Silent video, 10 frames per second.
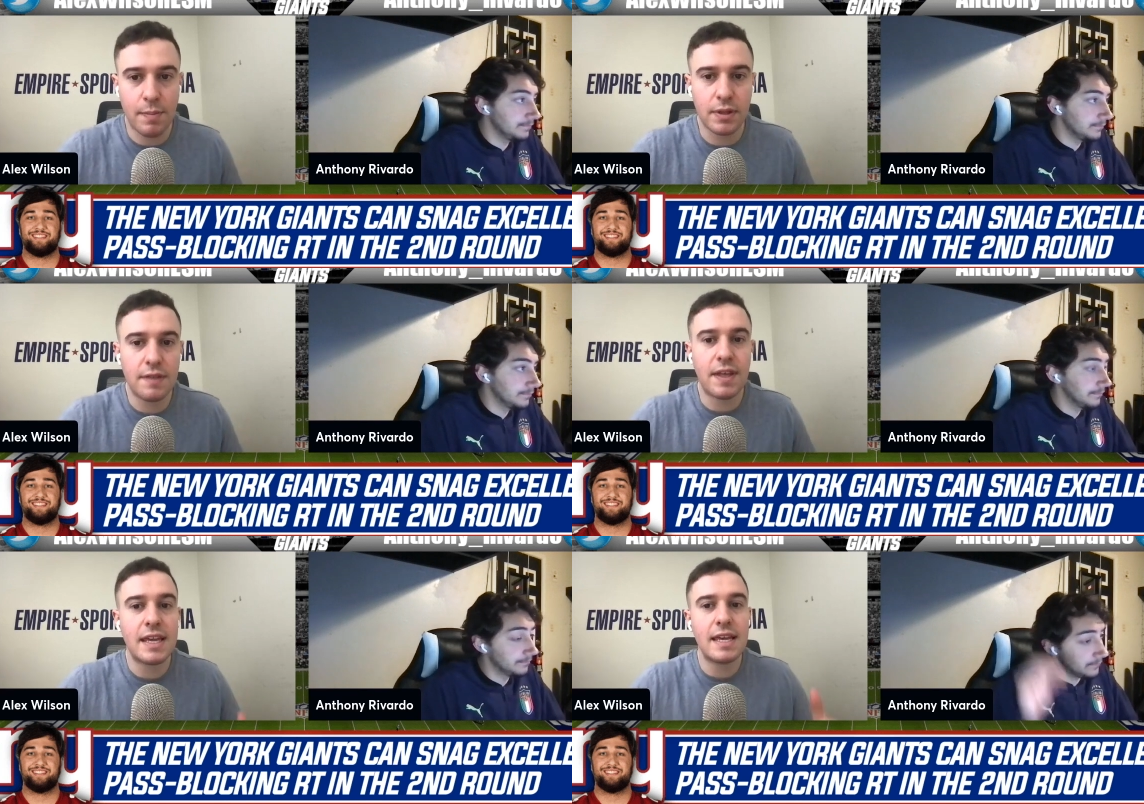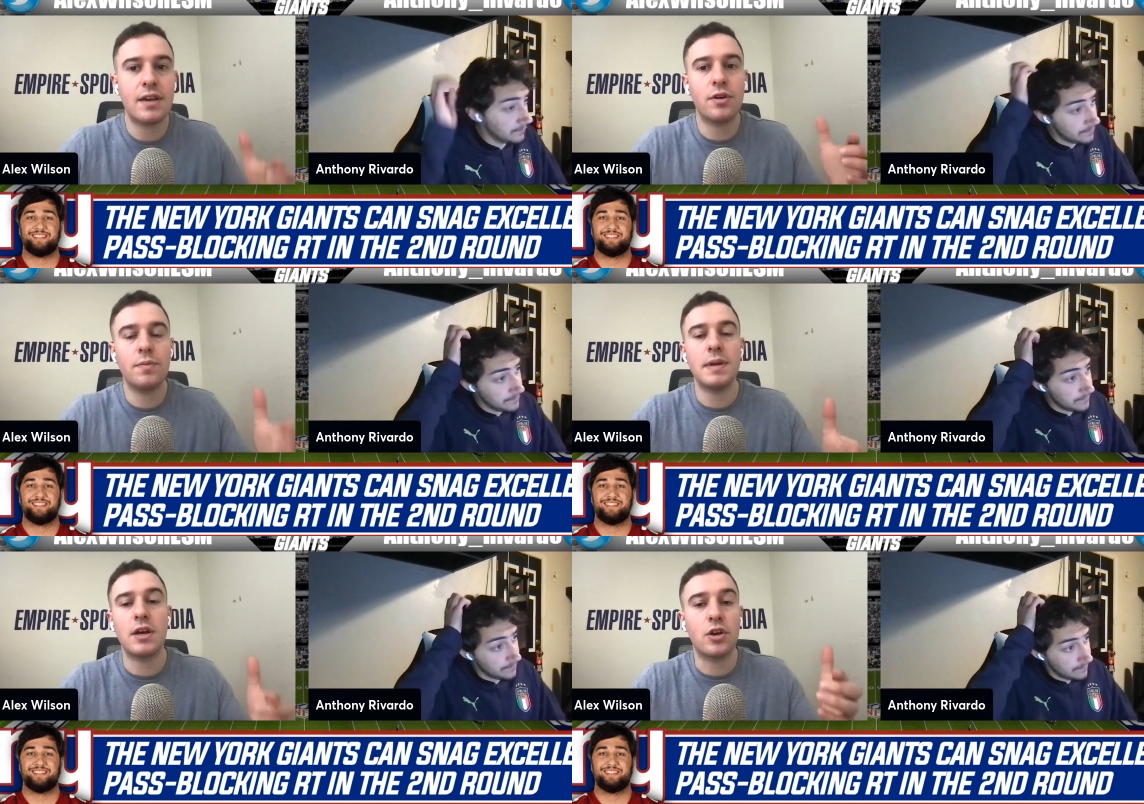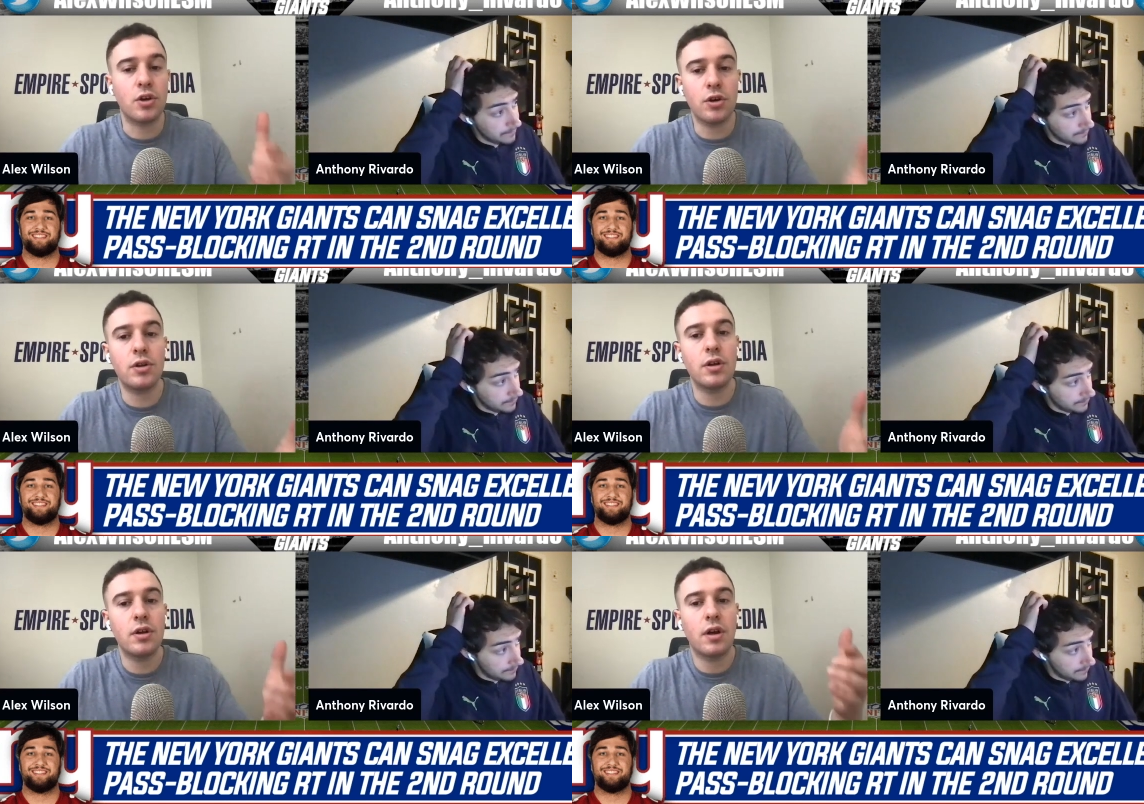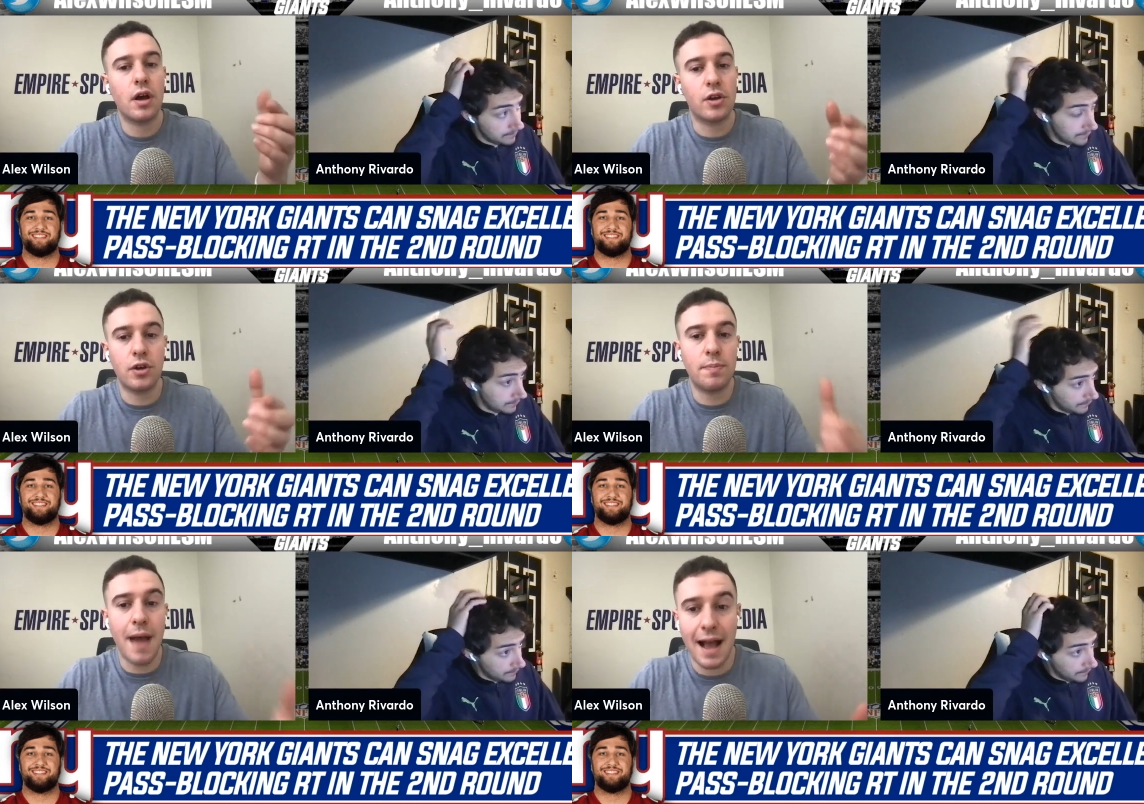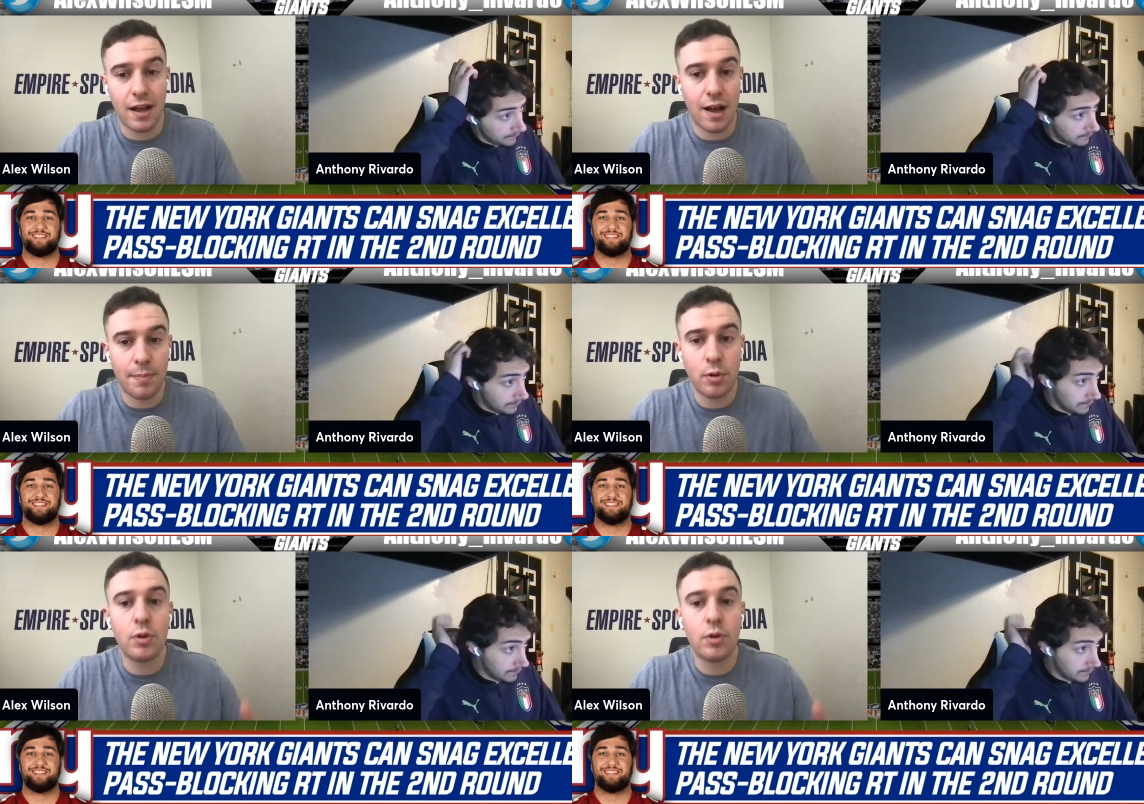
Speaker 1: They believe that he could be a good a good backup who